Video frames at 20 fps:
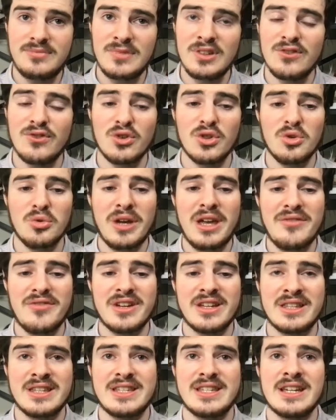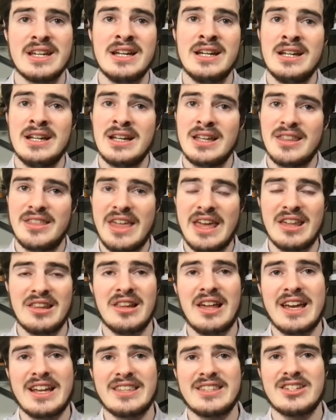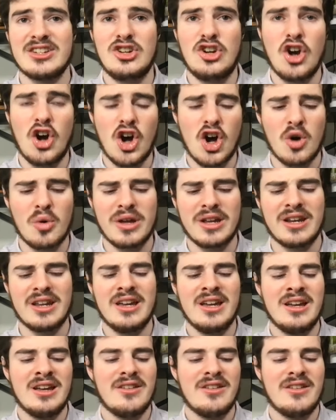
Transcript: for the Ravens, they like to go and